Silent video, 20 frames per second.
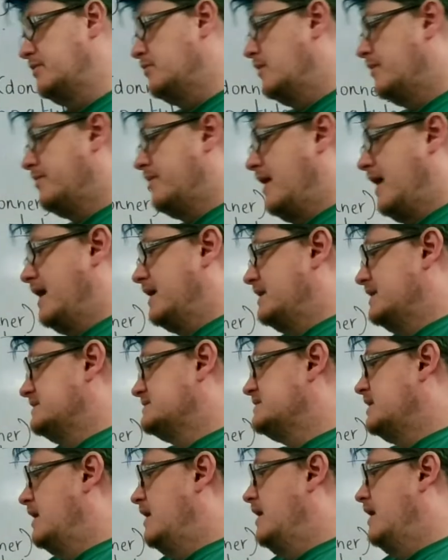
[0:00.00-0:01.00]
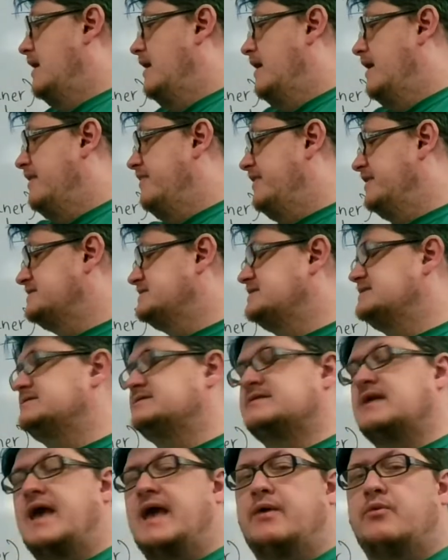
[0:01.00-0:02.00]
we'll practice. This
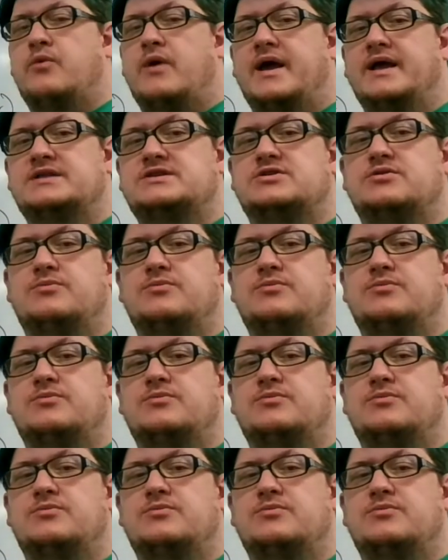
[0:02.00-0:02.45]
is a way to